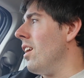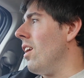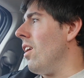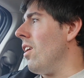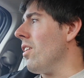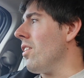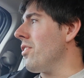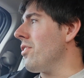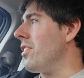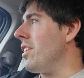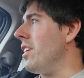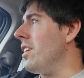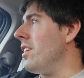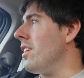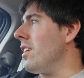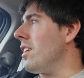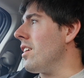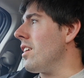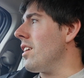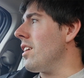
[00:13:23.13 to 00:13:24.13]
Honestly,
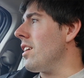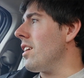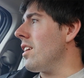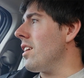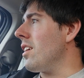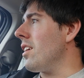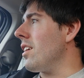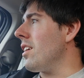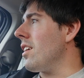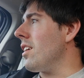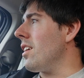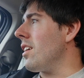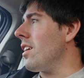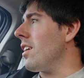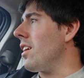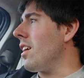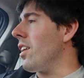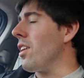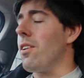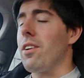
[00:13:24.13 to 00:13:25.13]

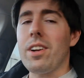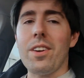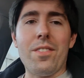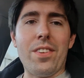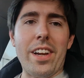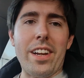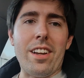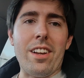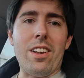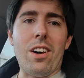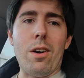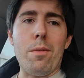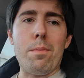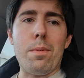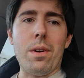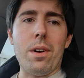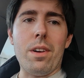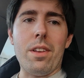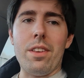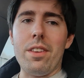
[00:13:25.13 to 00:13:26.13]
I know I complain a lot,
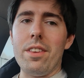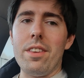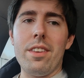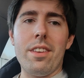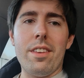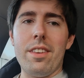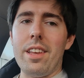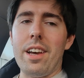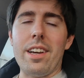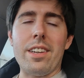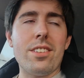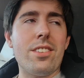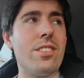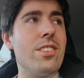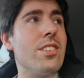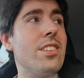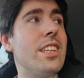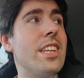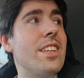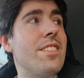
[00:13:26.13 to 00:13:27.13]
but that has
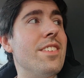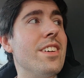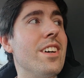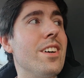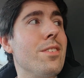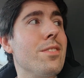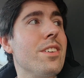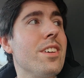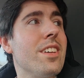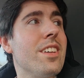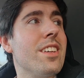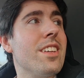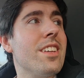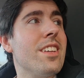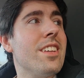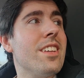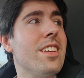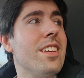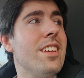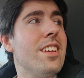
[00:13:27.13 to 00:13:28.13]
just ticked me off.
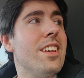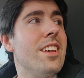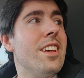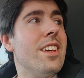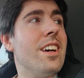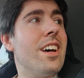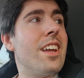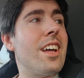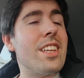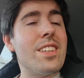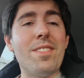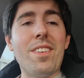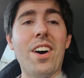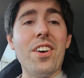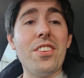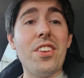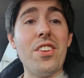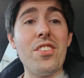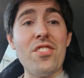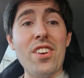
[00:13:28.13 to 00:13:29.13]
And that's
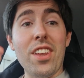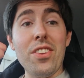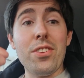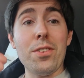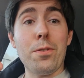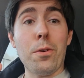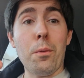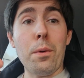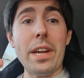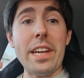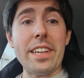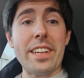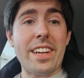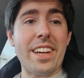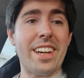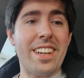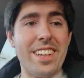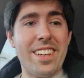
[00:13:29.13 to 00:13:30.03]
Martin's rant of the week.